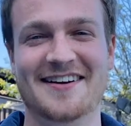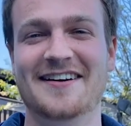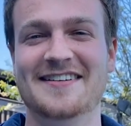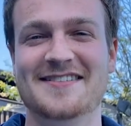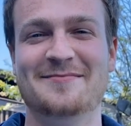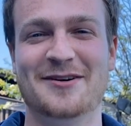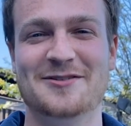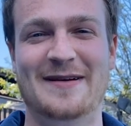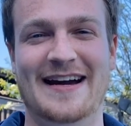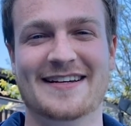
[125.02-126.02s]
is some
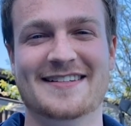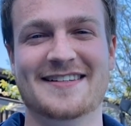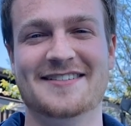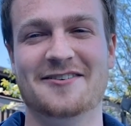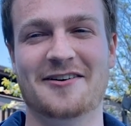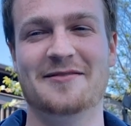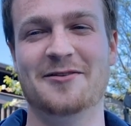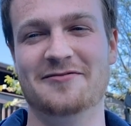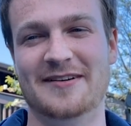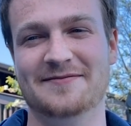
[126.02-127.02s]
pushback to this growing
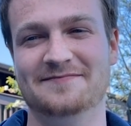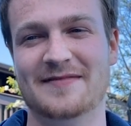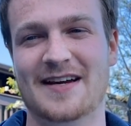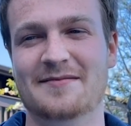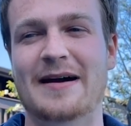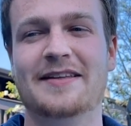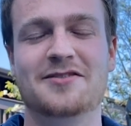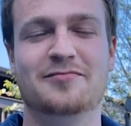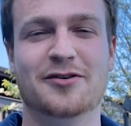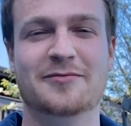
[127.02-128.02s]
movement. Matthew
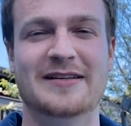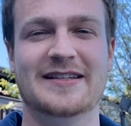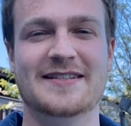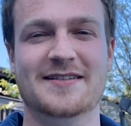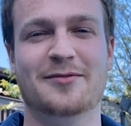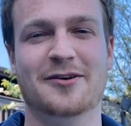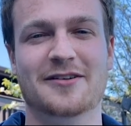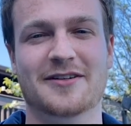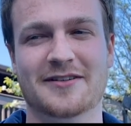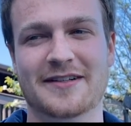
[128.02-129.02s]
Broom and Lisa
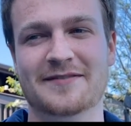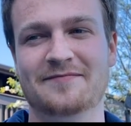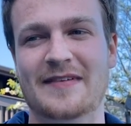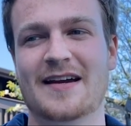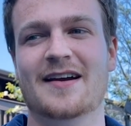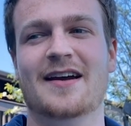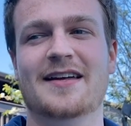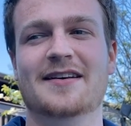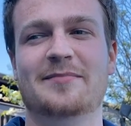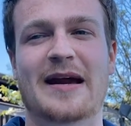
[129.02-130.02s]
Bortoloni, in
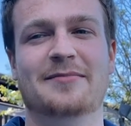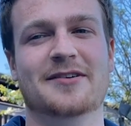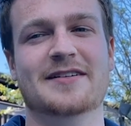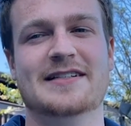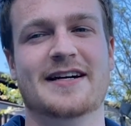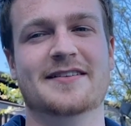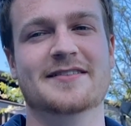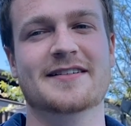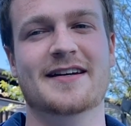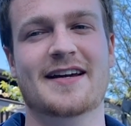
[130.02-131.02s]
their paper
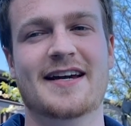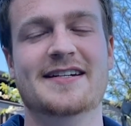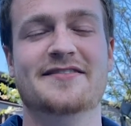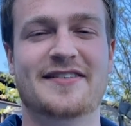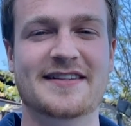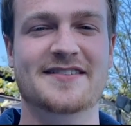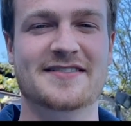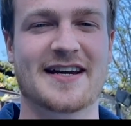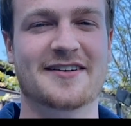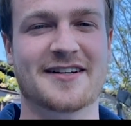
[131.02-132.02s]
titled In Defense of
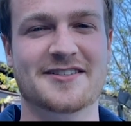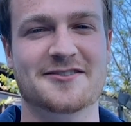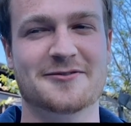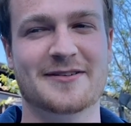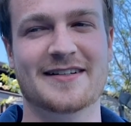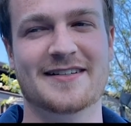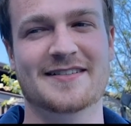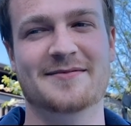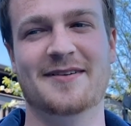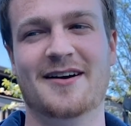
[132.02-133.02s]
Psychological
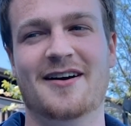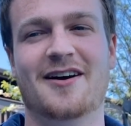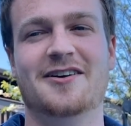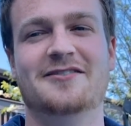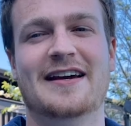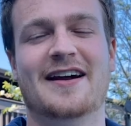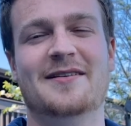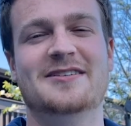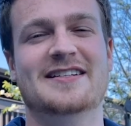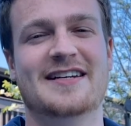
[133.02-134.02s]
Realism, argue that
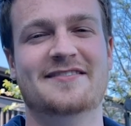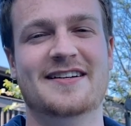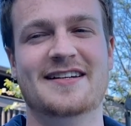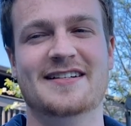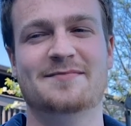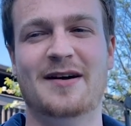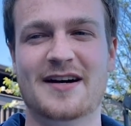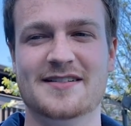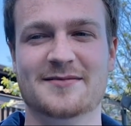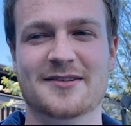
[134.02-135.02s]
objectivity is
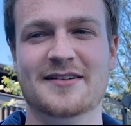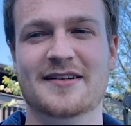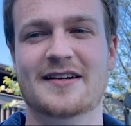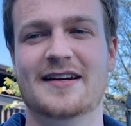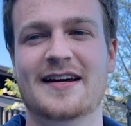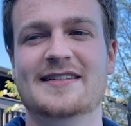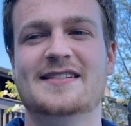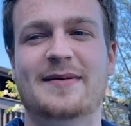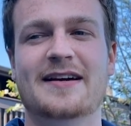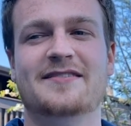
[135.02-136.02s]
possible in
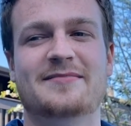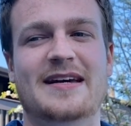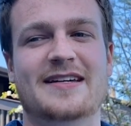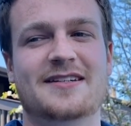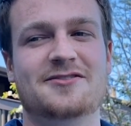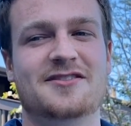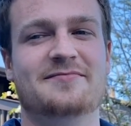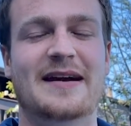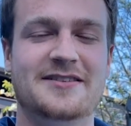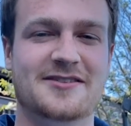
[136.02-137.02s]
spite of making use of
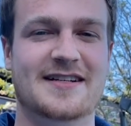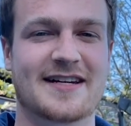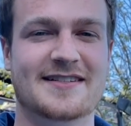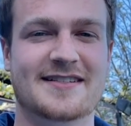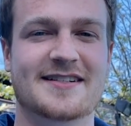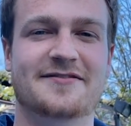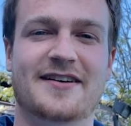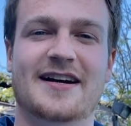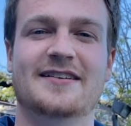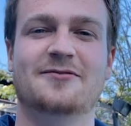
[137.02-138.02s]
mental states to
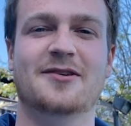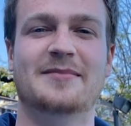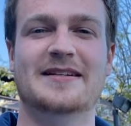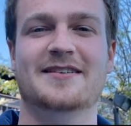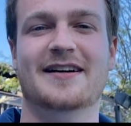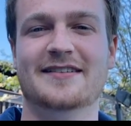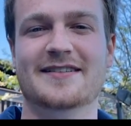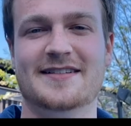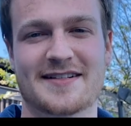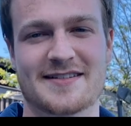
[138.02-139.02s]
define what mental
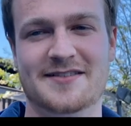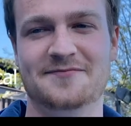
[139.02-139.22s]
illness is.